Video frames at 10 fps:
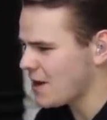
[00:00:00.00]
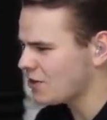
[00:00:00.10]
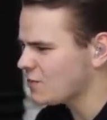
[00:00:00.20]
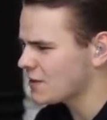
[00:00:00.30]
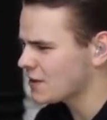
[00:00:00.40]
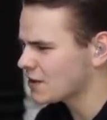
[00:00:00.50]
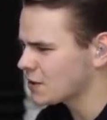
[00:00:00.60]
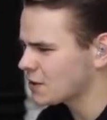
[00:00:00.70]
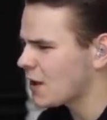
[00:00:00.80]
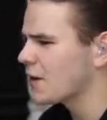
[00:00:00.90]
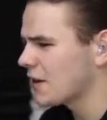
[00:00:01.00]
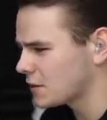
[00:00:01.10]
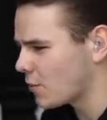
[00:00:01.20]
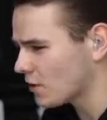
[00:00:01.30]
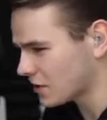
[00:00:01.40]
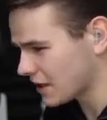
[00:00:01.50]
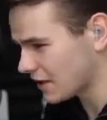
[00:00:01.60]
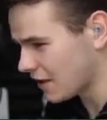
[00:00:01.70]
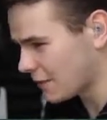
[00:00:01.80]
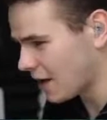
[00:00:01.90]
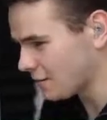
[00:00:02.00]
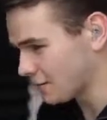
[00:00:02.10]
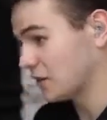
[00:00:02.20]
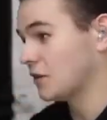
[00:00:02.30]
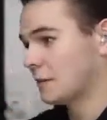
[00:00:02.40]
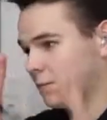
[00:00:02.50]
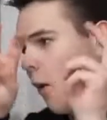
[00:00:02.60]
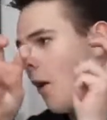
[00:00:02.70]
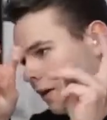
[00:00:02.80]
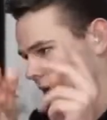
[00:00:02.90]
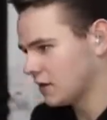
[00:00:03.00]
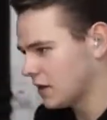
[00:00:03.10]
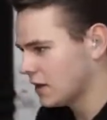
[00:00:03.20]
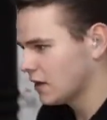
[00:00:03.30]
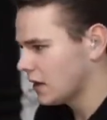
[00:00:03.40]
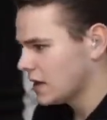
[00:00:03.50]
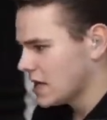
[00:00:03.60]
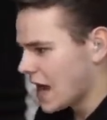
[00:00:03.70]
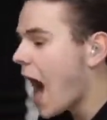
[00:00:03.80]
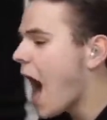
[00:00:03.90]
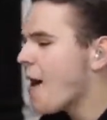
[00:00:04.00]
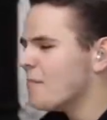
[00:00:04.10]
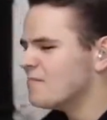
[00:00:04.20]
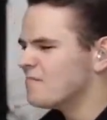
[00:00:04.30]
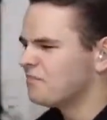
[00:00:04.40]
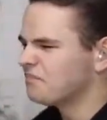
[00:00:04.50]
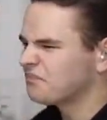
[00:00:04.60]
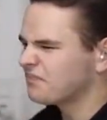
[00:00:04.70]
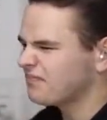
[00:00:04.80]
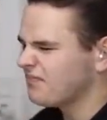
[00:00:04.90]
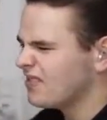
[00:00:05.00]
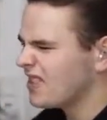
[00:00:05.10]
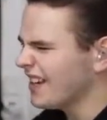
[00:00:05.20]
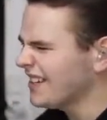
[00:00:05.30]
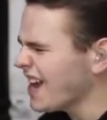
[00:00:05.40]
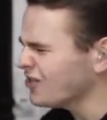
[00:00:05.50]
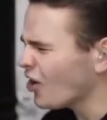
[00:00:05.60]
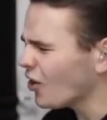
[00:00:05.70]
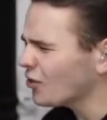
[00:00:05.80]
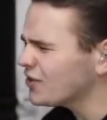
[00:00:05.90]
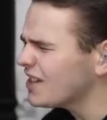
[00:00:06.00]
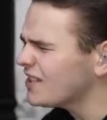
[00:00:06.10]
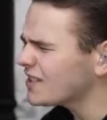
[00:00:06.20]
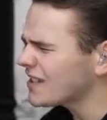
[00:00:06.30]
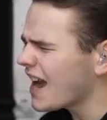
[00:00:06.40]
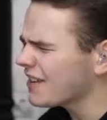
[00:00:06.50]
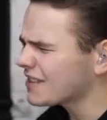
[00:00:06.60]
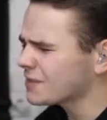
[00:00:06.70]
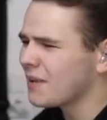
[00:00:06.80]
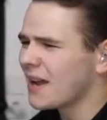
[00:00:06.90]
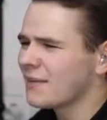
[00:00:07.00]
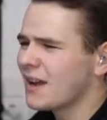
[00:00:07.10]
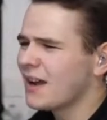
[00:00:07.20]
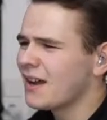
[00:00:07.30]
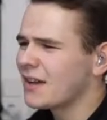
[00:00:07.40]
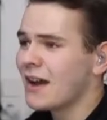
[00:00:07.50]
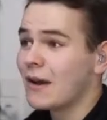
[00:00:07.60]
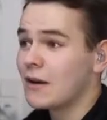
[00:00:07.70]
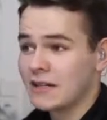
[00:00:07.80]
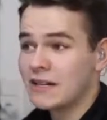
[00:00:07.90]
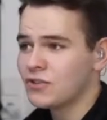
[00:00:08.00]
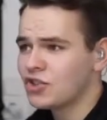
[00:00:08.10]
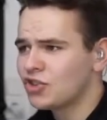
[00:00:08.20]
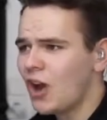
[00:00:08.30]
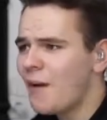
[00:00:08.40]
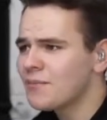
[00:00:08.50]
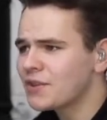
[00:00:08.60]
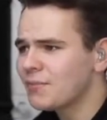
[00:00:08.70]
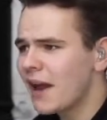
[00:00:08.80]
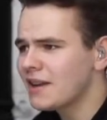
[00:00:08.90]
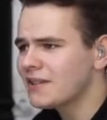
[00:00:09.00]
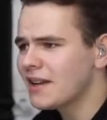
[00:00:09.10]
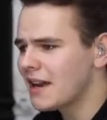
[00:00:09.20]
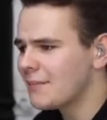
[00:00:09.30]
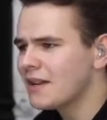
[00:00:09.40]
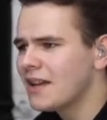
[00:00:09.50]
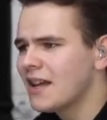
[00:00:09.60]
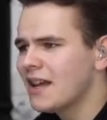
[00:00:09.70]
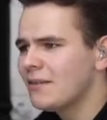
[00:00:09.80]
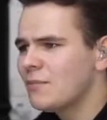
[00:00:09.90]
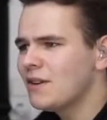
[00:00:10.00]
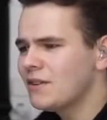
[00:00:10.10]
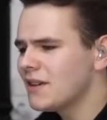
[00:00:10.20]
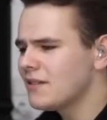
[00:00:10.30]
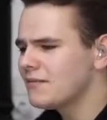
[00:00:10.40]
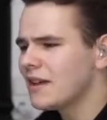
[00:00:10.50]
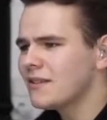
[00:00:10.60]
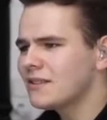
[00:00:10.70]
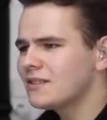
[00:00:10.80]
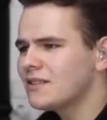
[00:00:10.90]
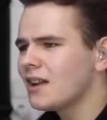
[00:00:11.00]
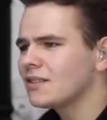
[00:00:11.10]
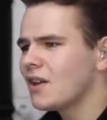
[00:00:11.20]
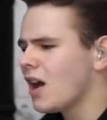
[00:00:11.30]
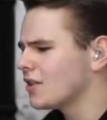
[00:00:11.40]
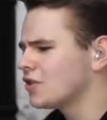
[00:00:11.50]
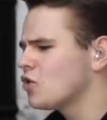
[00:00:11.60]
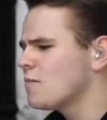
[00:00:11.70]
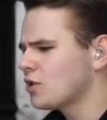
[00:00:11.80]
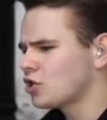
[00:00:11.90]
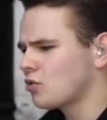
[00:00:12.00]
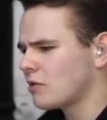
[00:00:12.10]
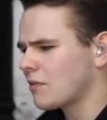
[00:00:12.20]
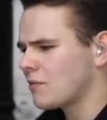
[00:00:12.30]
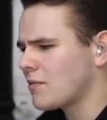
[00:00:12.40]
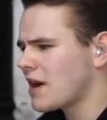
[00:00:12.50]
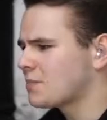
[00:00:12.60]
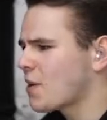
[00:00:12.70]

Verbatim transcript: especially when this... Oh, okay, the spoilers did come out. The spoilers. Um... Yeah, not all too easy to land this plane, uh, uh or at least to stop this plane, is it? I mean, we literally, this is not a lot of super short runway,